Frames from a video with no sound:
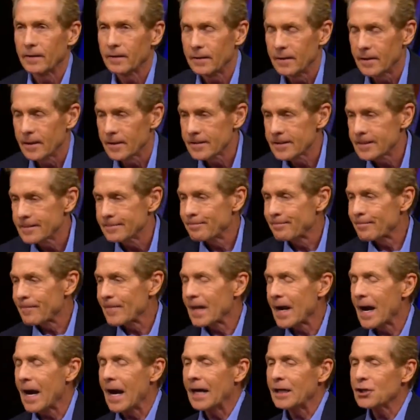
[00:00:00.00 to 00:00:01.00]
this.
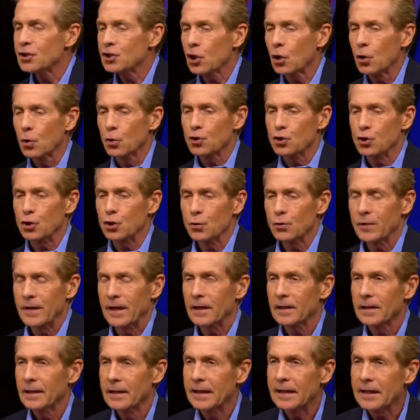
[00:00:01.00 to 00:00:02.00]
I told you
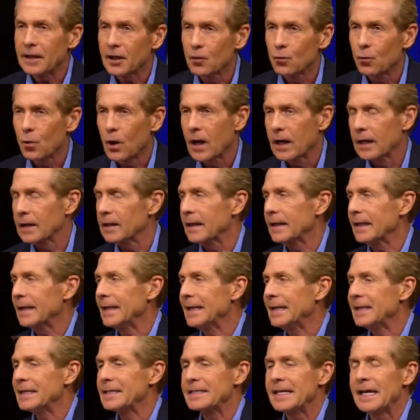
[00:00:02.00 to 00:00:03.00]
that Lincoln Riley
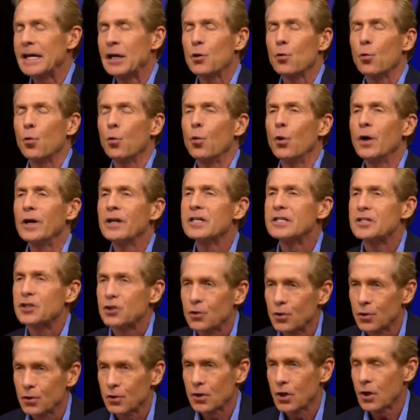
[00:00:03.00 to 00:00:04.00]
is a
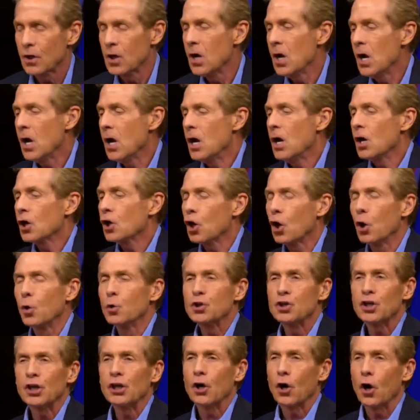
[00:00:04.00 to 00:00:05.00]
wizard
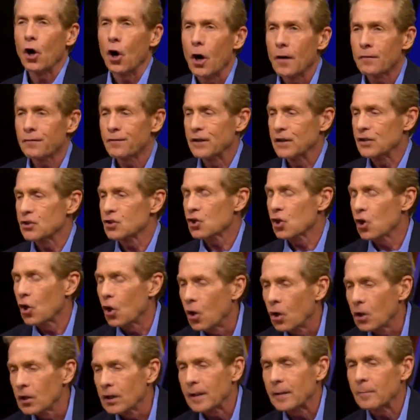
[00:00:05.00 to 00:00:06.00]
coaching offense,
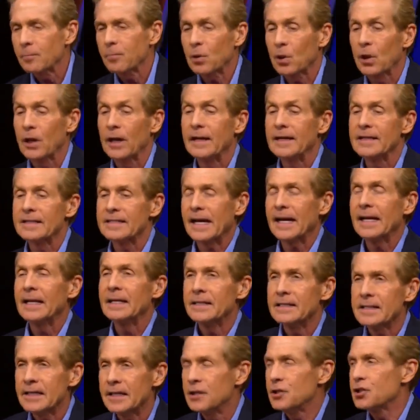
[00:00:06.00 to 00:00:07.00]
calling plays,
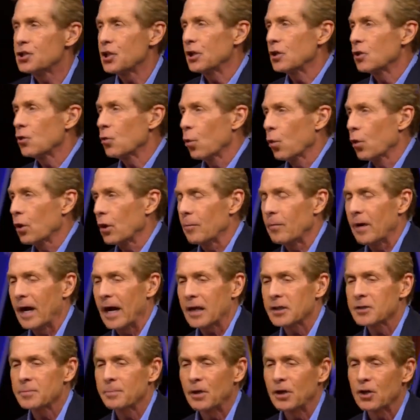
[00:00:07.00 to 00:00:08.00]
and teaching
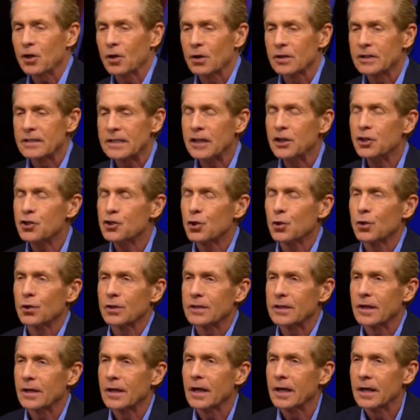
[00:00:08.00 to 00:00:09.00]
quarterbacks, because he
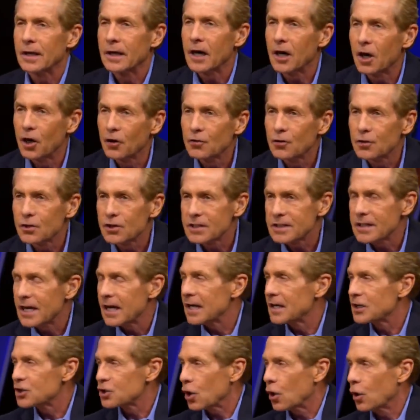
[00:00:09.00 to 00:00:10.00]
took an
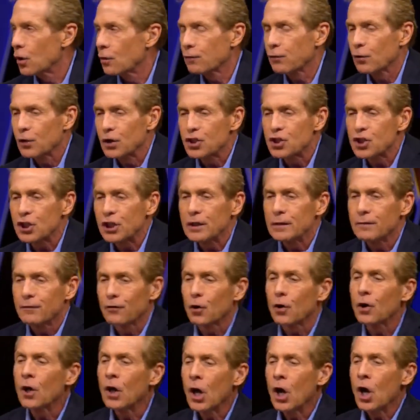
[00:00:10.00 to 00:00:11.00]
undersized
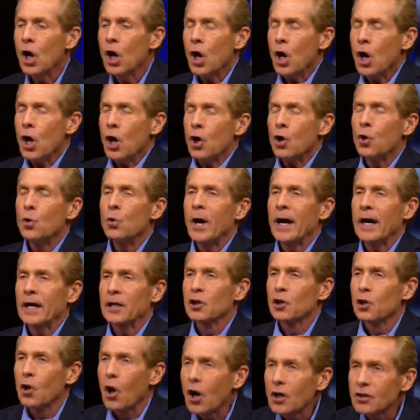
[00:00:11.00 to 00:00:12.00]
overachiever who had
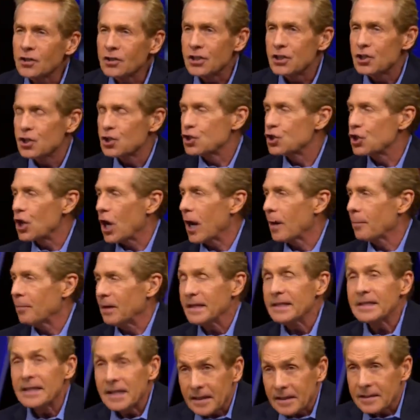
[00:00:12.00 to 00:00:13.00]
lost his job
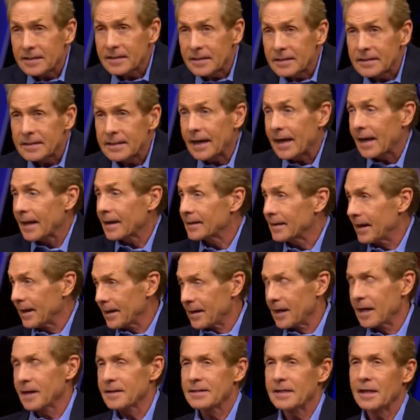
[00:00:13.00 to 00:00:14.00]
at Texas Tech. That
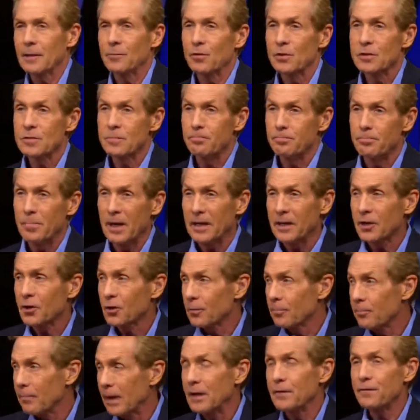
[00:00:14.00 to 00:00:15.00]
guy's name was Baker
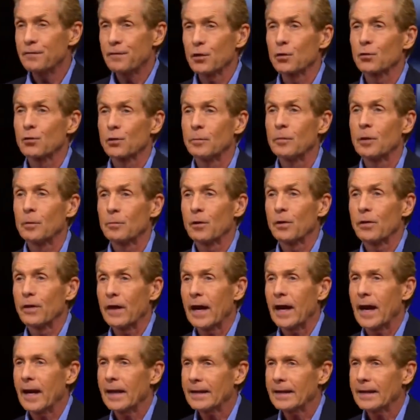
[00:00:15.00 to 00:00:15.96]
Mayfield. Remember that?